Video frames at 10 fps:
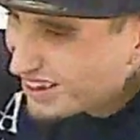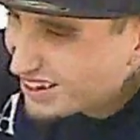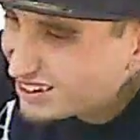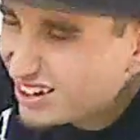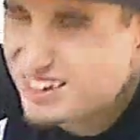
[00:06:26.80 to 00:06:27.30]

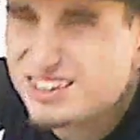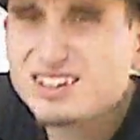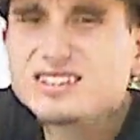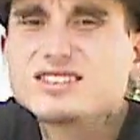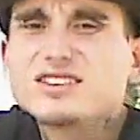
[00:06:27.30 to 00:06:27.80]
and a lot
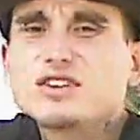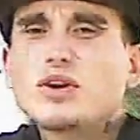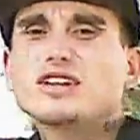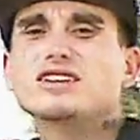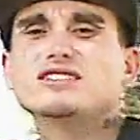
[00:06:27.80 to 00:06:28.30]
of the
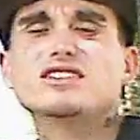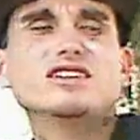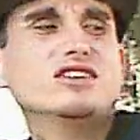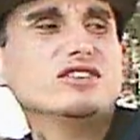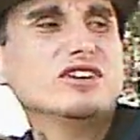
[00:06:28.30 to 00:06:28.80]
great links on
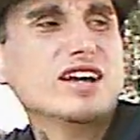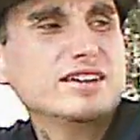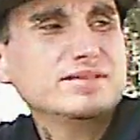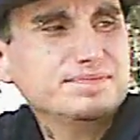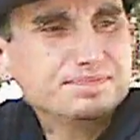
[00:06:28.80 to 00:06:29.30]
the internet.
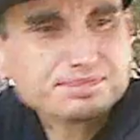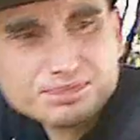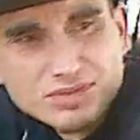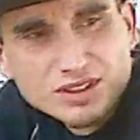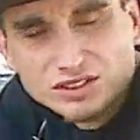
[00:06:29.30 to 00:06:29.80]

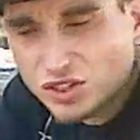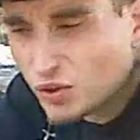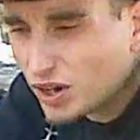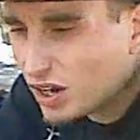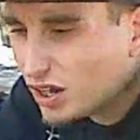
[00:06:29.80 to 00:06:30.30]

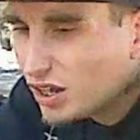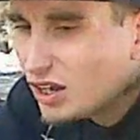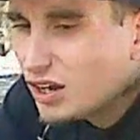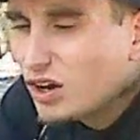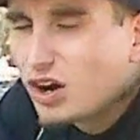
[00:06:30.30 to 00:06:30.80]
So,
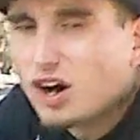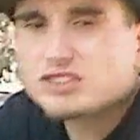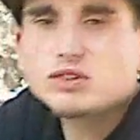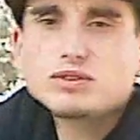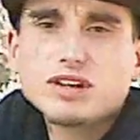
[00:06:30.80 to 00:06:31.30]

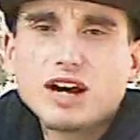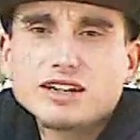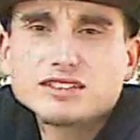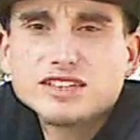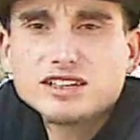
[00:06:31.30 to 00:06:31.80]
also, I
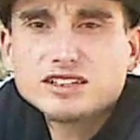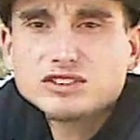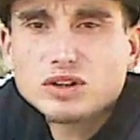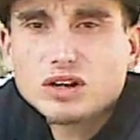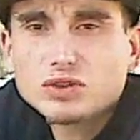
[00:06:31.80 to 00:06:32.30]
didn't say this,
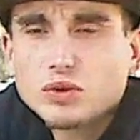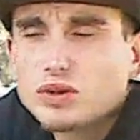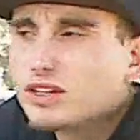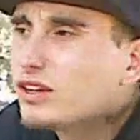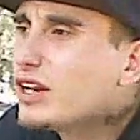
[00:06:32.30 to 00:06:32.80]
so I'll throw
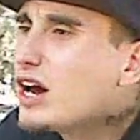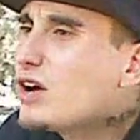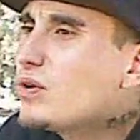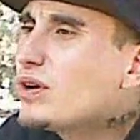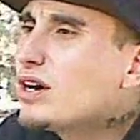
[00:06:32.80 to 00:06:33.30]
it in there
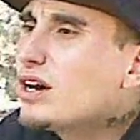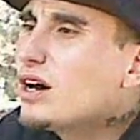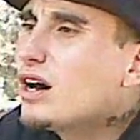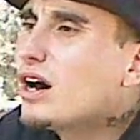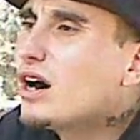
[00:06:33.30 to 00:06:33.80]
now.
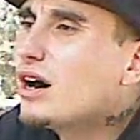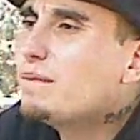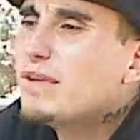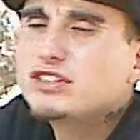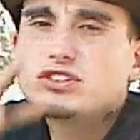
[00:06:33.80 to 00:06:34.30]

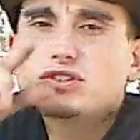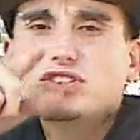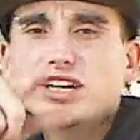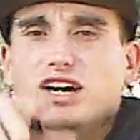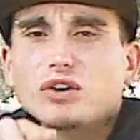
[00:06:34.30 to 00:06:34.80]
Make sure you
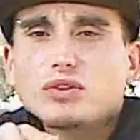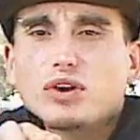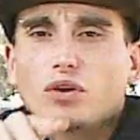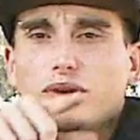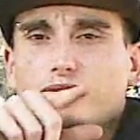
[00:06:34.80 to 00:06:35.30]
check out
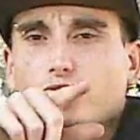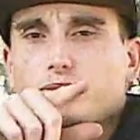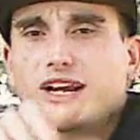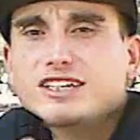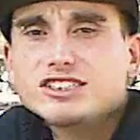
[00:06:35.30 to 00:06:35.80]
our
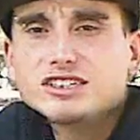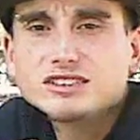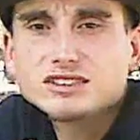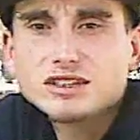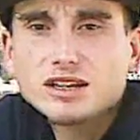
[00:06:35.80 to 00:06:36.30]
Reverb
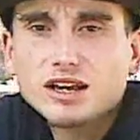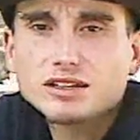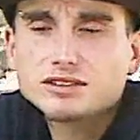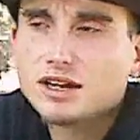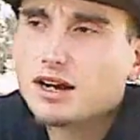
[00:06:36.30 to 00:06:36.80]
Nations.
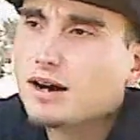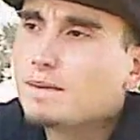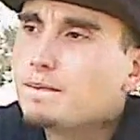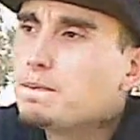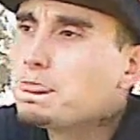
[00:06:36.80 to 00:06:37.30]
It's
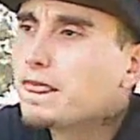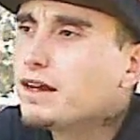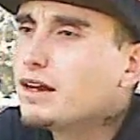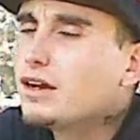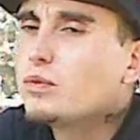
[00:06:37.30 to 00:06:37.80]

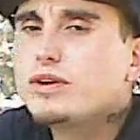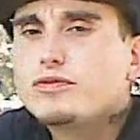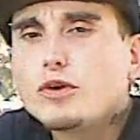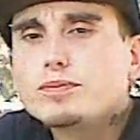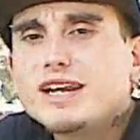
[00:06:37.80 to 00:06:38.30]

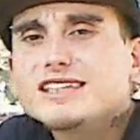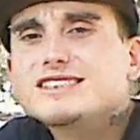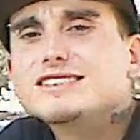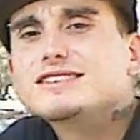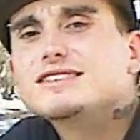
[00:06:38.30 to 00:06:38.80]
Reverb
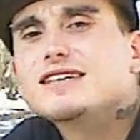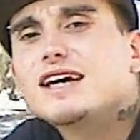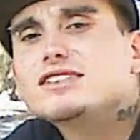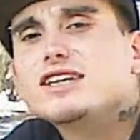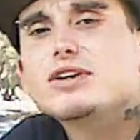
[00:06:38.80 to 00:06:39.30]

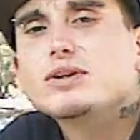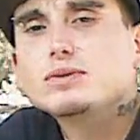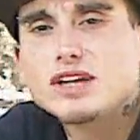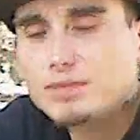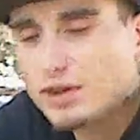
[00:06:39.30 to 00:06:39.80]

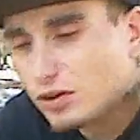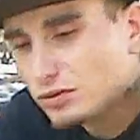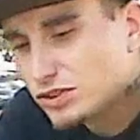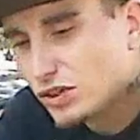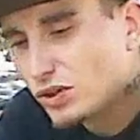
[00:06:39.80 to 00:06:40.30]
Nations/EchoSide, my
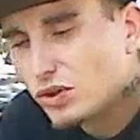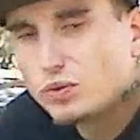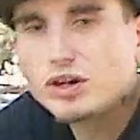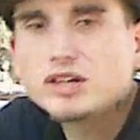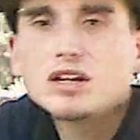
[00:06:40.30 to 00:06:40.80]
own solo
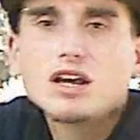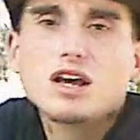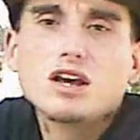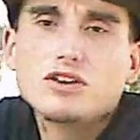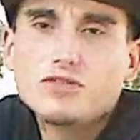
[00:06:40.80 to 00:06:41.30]
one.
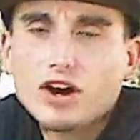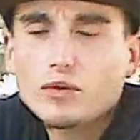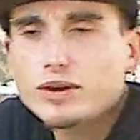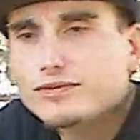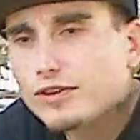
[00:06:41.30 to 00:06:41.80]
You've got
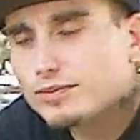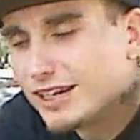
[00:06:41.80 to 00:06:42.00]
Reverb